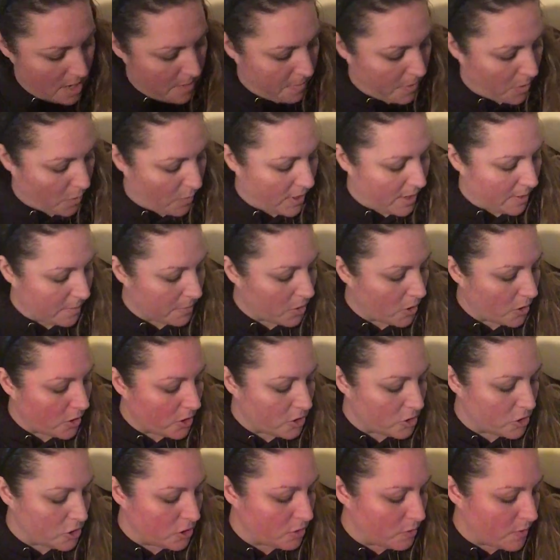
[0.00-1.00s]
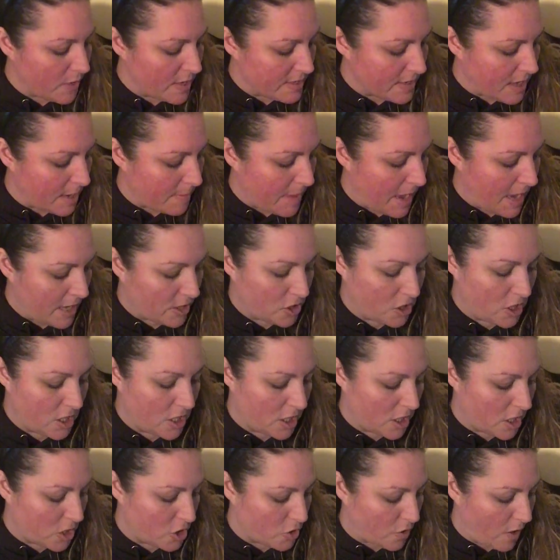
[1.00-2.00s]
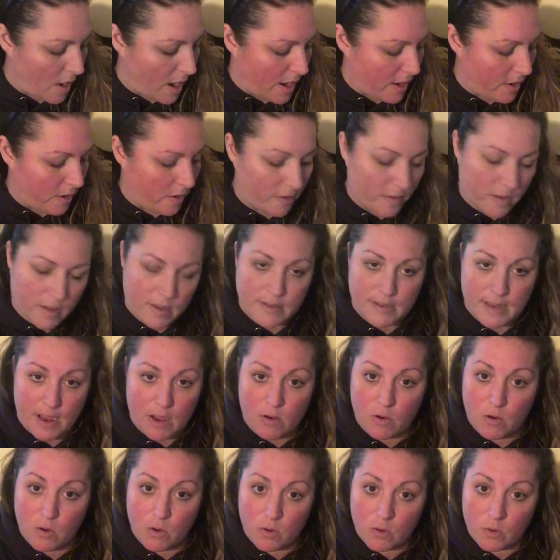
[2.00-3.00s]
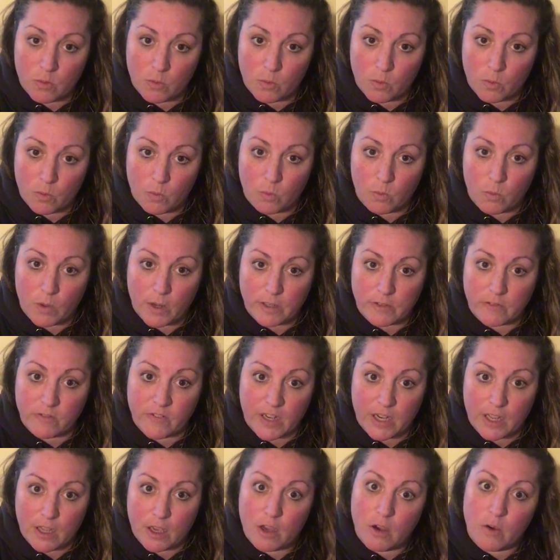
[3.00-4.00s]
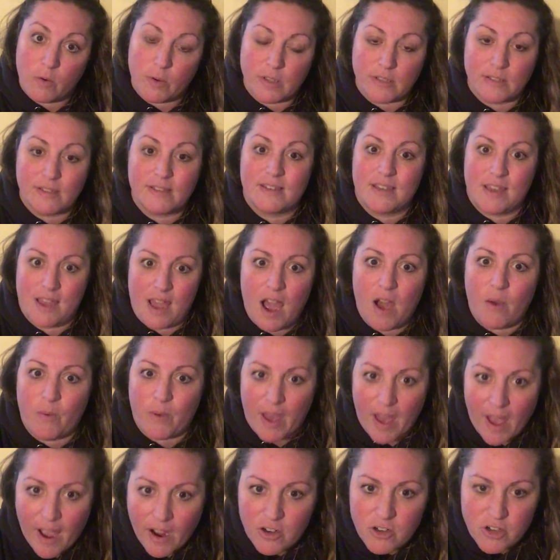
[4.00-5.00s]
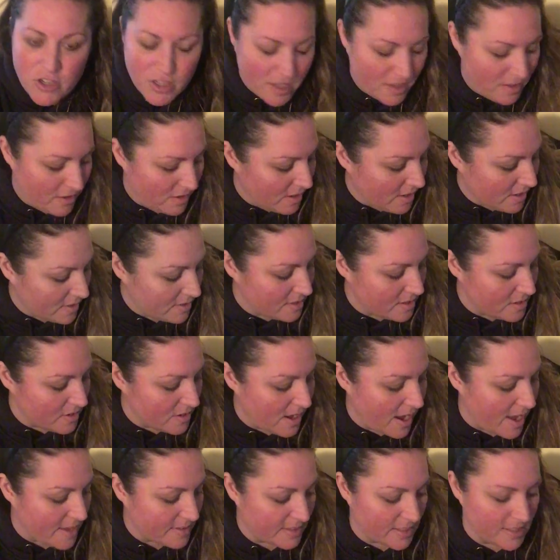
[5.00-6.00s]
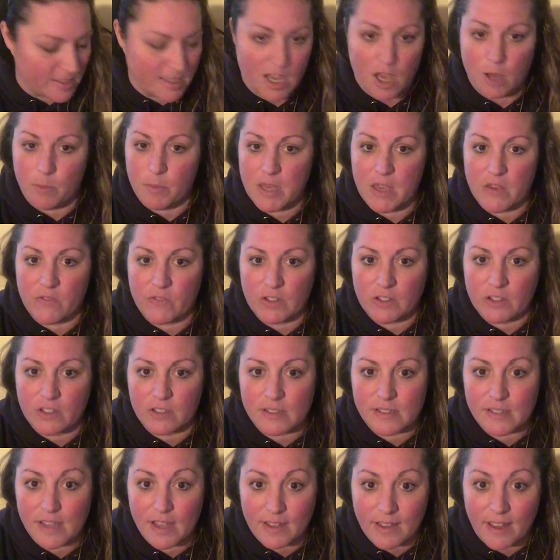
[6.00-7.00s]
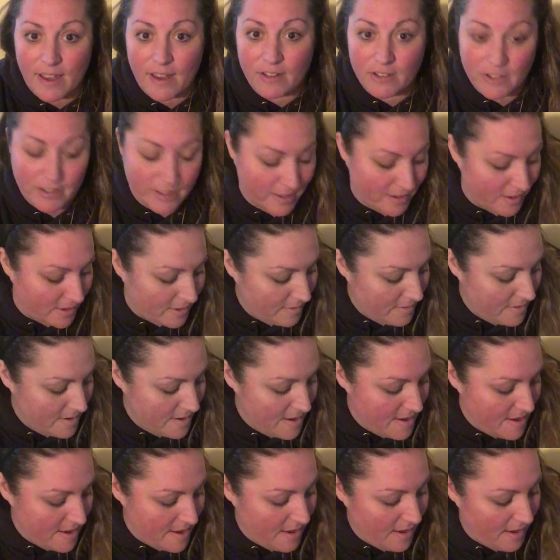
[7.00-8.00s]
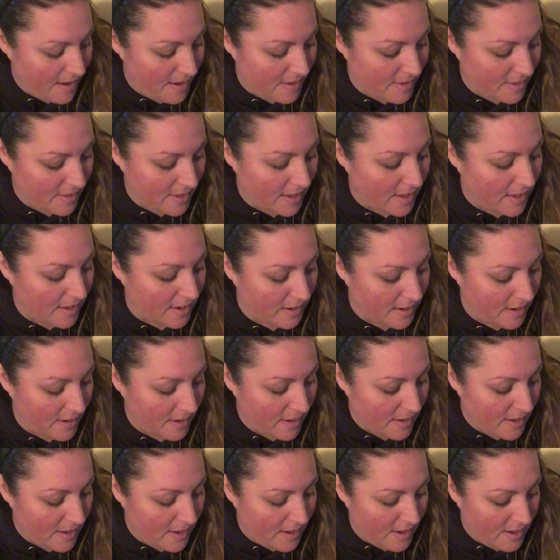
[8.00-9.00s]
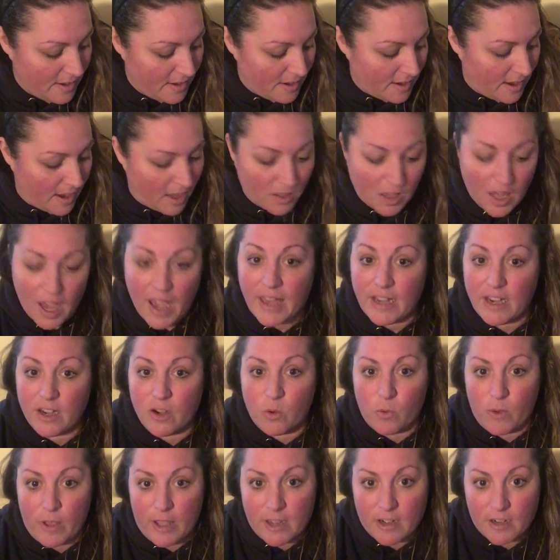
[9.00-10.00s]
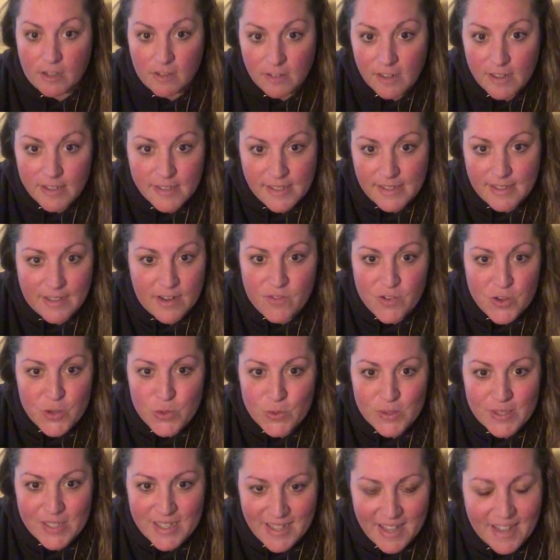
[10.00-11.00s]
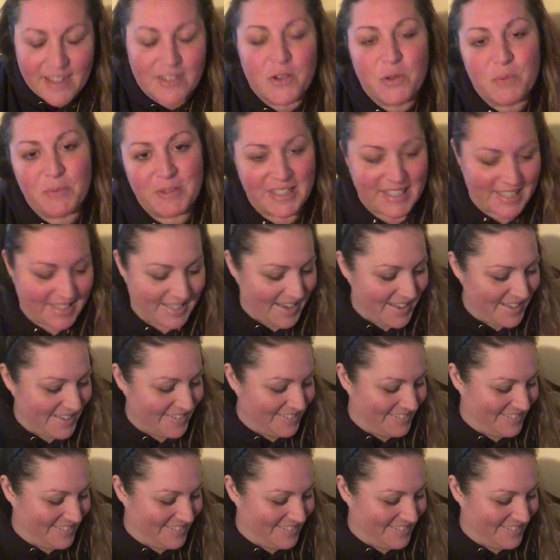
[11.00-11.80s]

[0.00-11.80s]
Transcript: But what I'm gonna do is I'm actually gonna try all these out one video and see how it actually looks, and you guys can tell me if it looks like hell or not, and then I'll hide it away in a closet and never use it again. I'm looking.